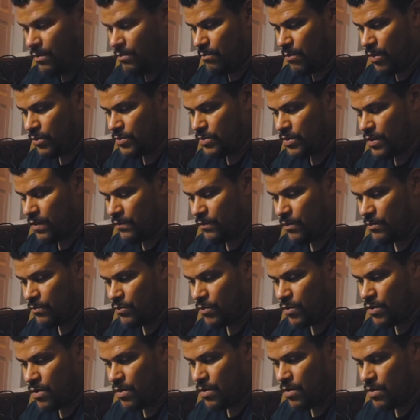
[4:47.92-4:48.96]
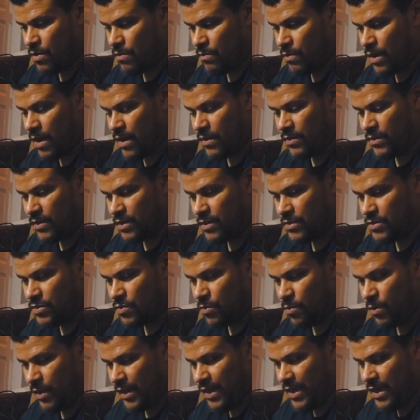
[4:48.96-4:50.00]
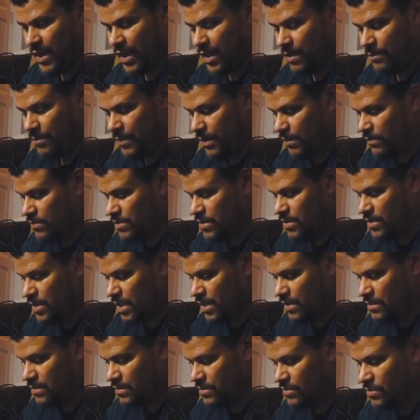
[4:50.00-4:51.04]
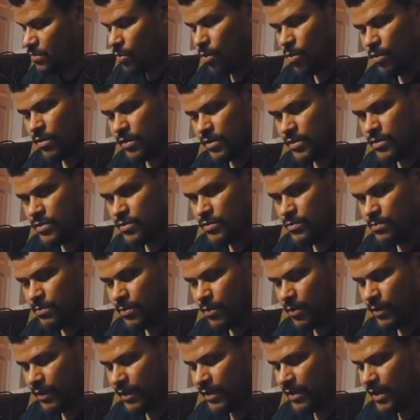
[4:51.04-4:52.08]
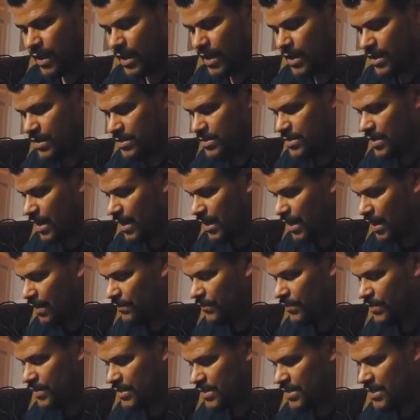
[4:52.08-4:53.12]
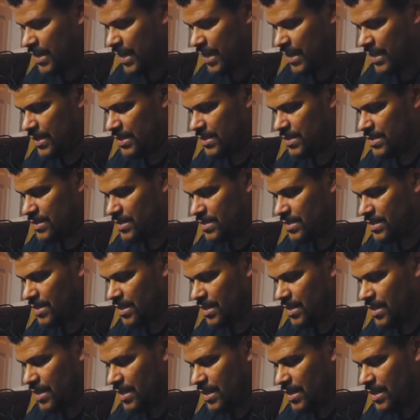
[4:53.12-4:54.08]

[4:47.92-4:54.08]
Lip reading: most of them were around the 20 amp hour cells or the 2.9s. Not a lot for the 10s.